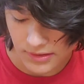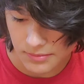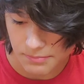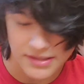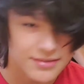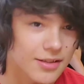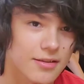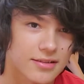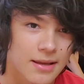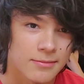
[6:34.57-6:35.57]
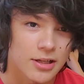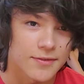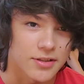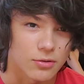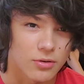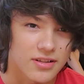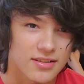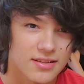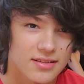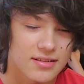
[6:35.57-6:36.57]
basically the same stuff as
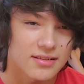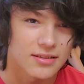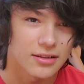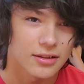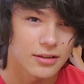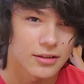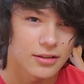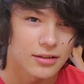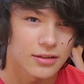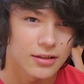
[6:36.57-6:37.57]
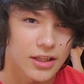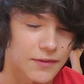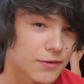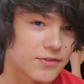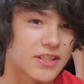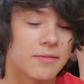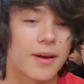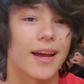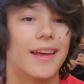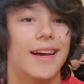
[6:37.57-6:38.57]
tortoises. If you've seen
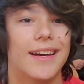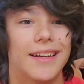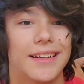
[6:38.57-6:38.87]
my